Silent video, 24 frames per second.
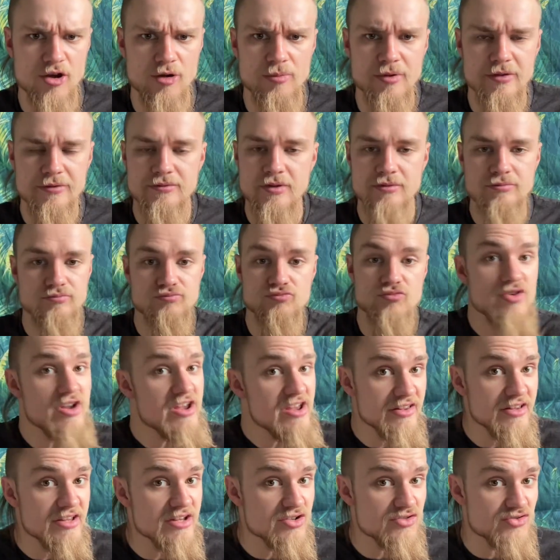but a
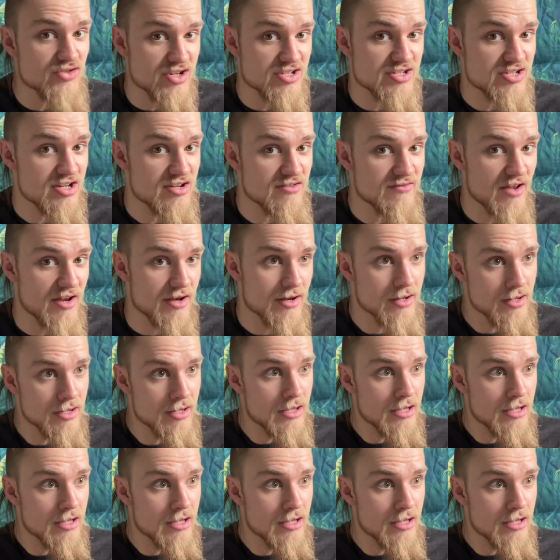really interesting event.